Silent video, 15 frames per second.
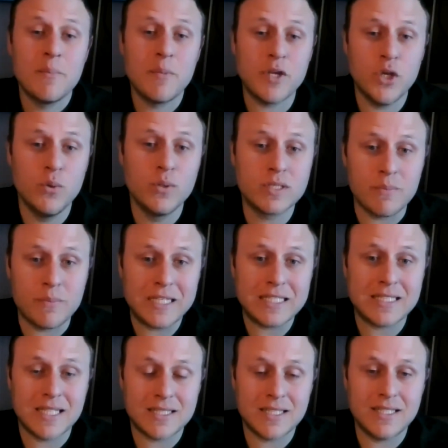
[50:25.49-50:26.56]
But you as a
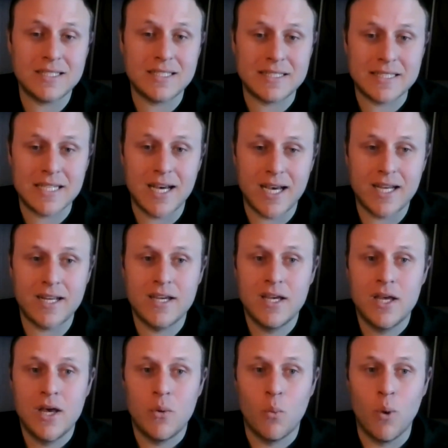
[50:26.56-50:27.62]
business need to decide
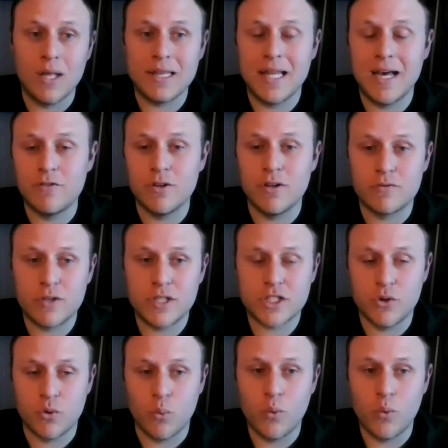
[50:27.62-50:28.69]
what level of
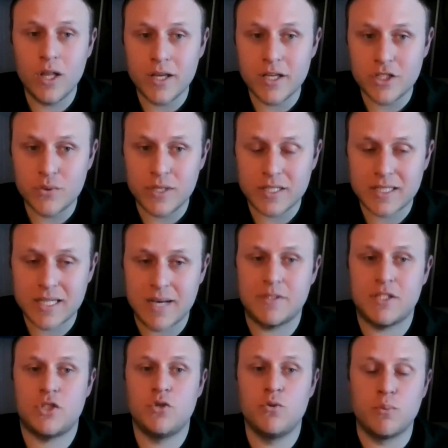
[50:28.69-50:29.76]
risk you're willing to
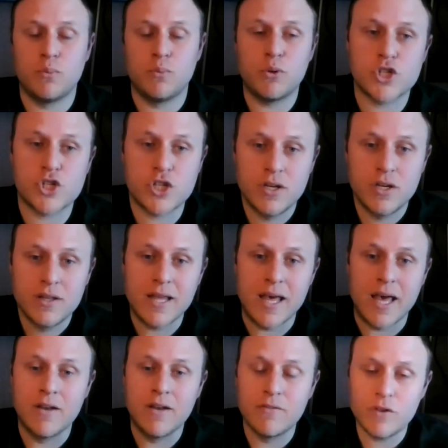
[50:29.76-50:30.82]
accept to push
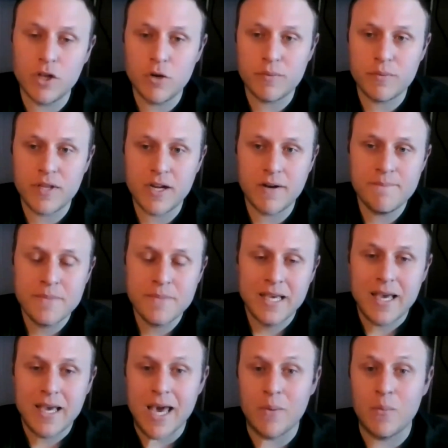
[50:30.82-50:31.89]
the envelope there.
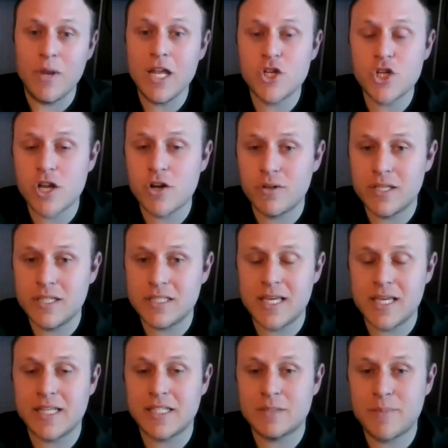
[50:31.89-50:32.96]
And we generally
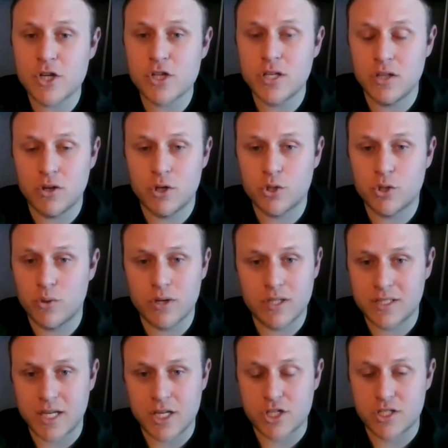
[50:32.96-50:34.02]
see that, especially in larger
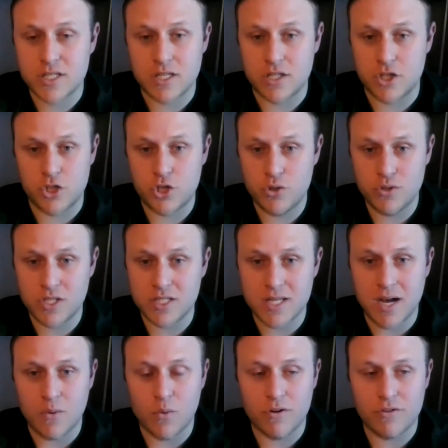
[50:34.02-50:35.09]
organizations, that the juice is
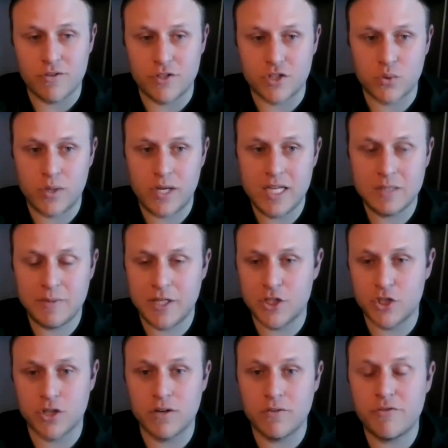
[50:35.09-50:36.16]
not worth the squeeze
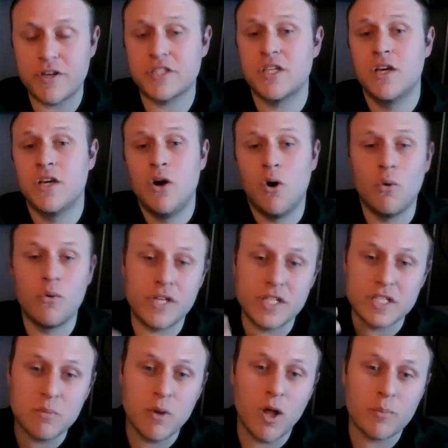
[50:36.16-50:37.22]
because you're going to fix only
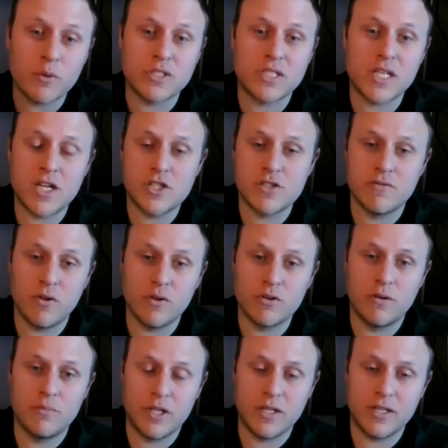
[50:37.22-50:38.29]
a small percentage of
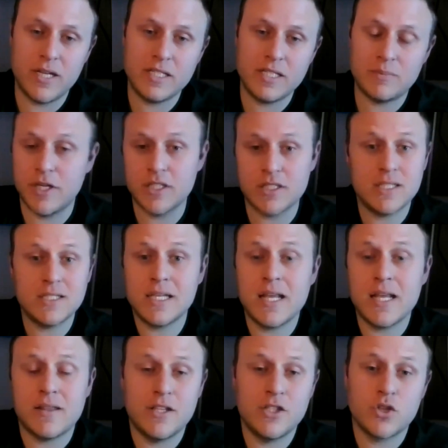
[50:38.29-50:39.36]
vulnerabilities because these
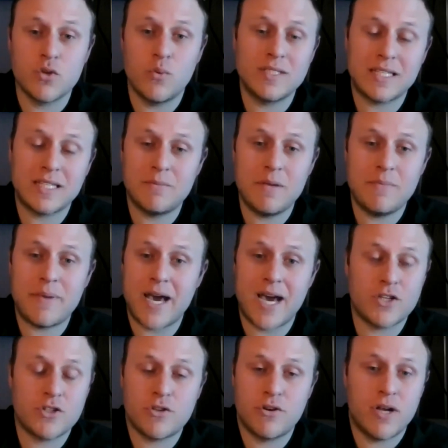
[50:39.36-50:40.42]
are the ones that can be
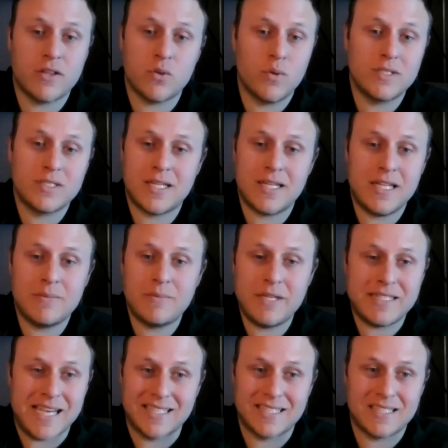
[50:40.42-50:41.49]
patched. They're not the ones that need to
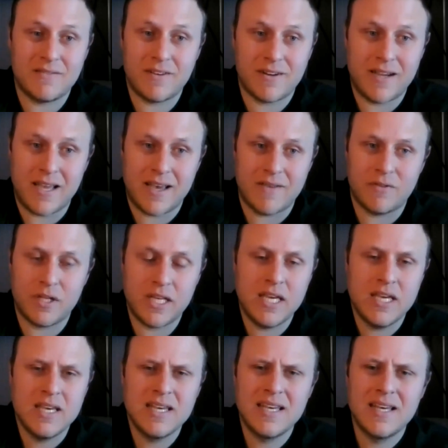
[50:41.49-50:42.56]
be tested very
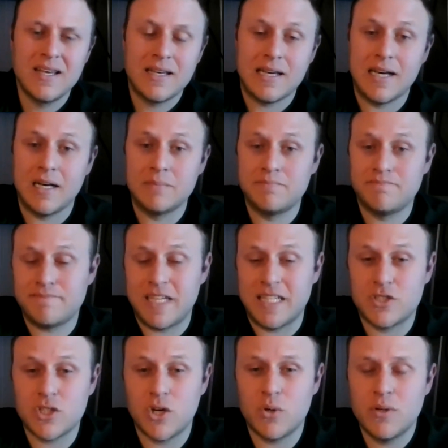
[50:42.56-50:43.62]
heavily.
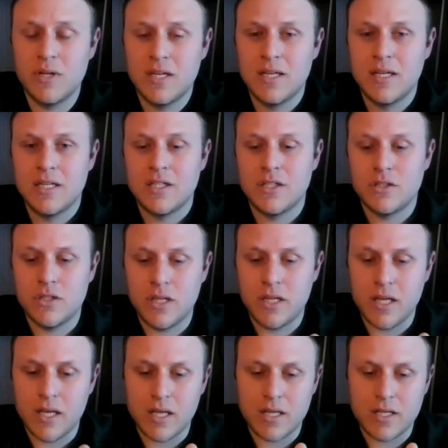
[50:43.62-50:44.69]
And so
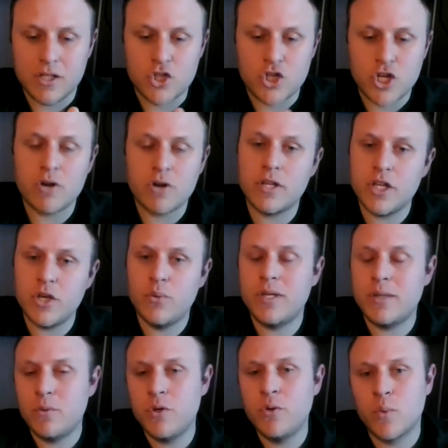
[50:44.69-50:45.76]
generally
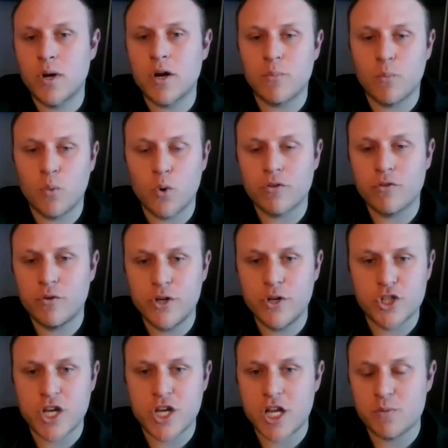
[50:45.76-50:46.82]
you'd want to work through
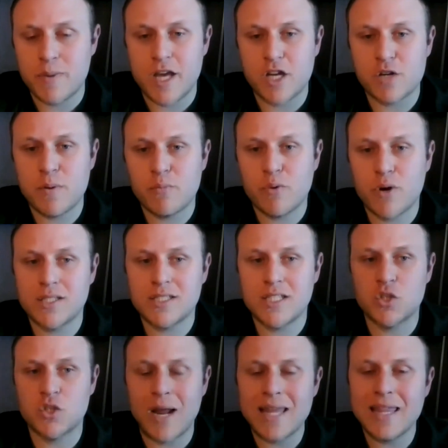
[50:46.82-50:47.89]
your change management
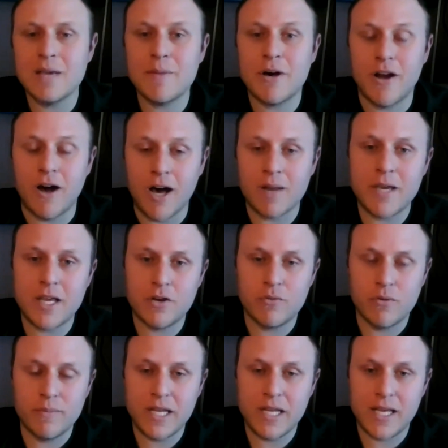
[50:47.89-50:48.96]
process. So when I think about automated
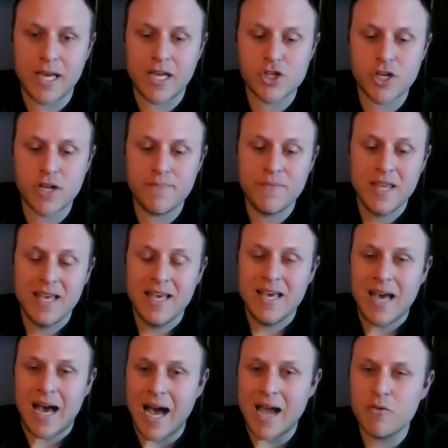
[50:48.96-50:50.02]
remediation,
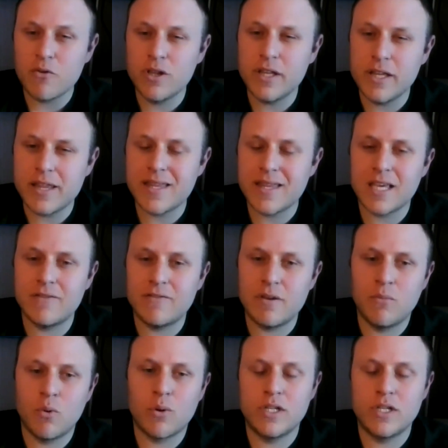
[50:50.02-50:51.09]
I really think of
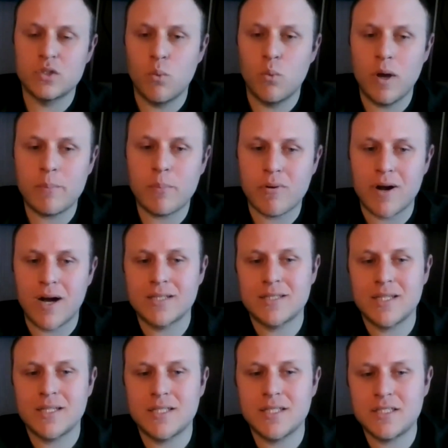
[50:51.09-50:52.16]
it more as what
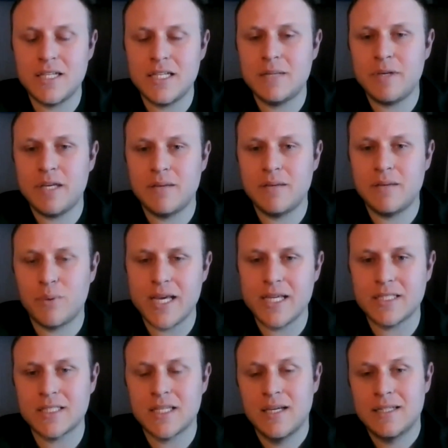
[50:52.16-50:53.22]
processes need to be in
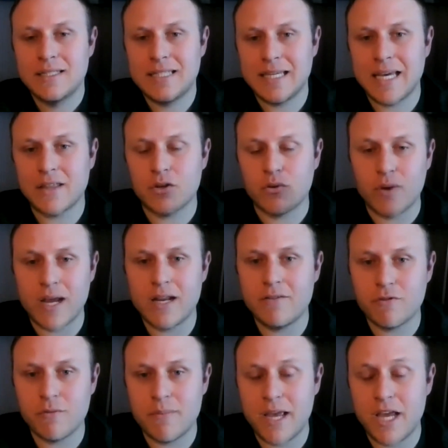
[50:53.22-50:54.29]
place to get the
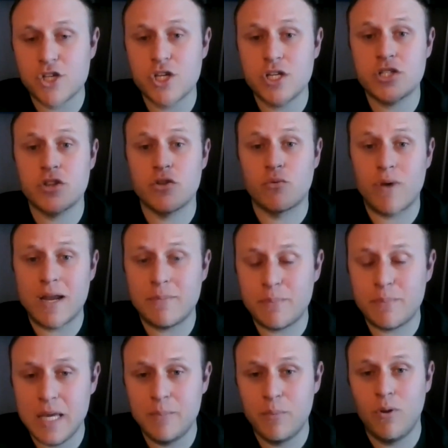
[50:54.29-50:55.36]
right information to the
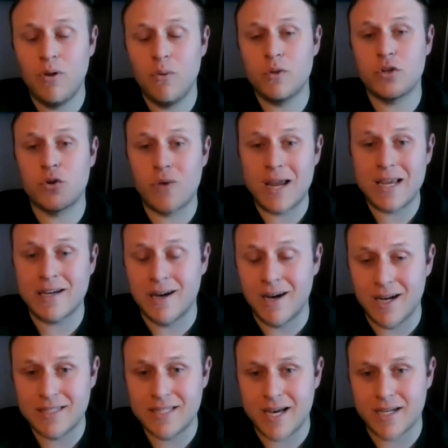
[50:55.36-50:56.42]
right people with the right
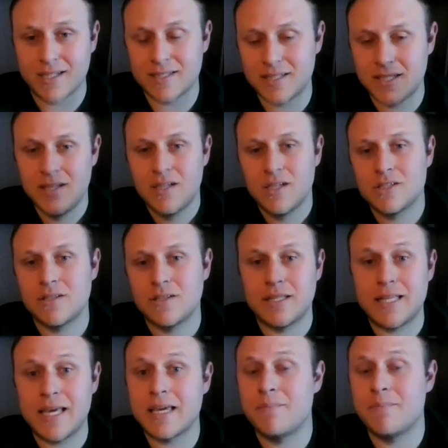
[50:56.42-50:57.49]
context so
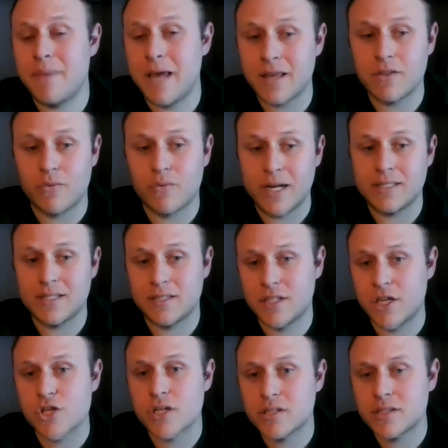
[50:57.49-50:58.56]
that they can make the right
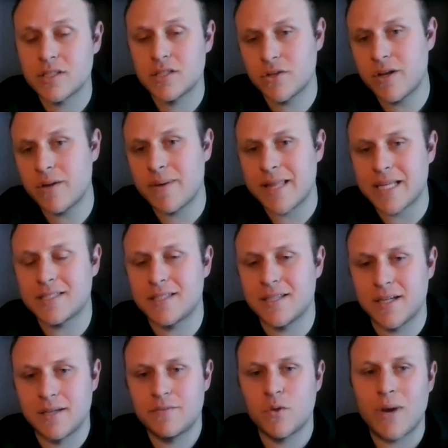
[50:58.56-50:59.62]
decisions. So anyway, that's
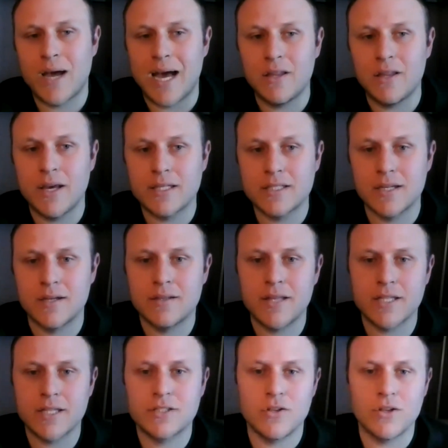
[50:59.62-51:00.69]
the way I like to
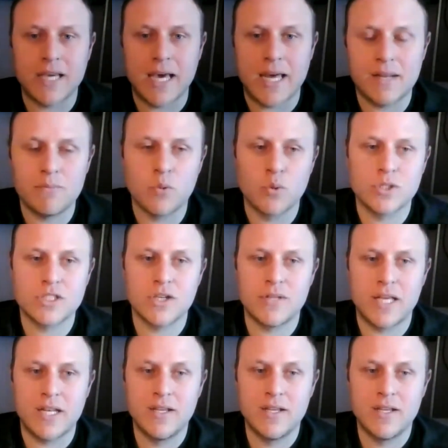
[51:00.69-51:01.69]
look at it, more so